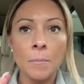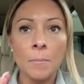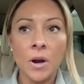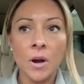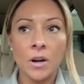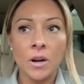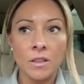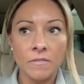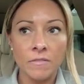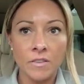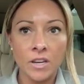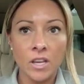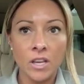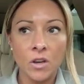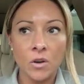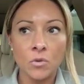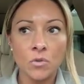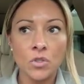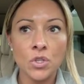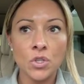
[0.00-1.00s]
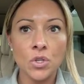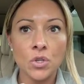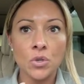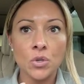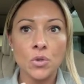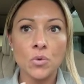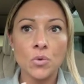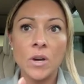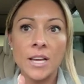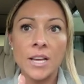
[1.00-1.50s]
part of the video
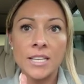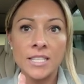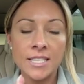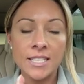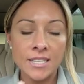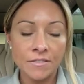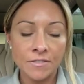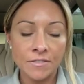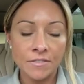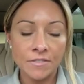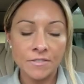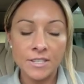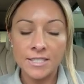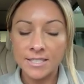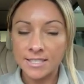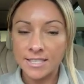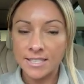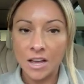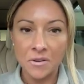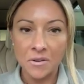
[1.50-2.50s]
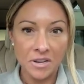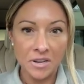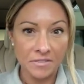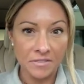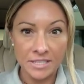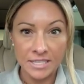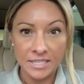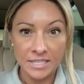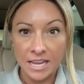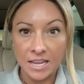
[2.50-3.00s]
to a different sound every
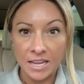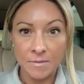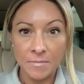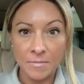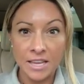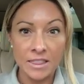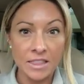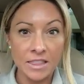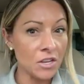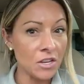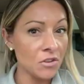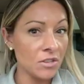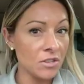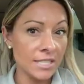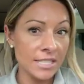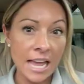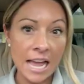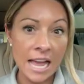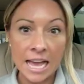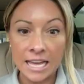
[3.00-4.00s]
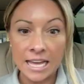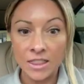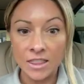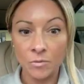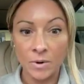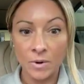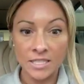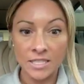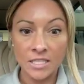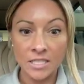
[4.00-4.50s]
time, and then you just add the
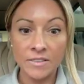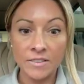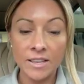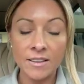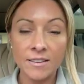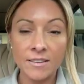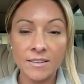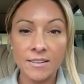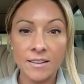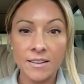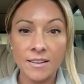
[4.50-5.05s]
rest of it.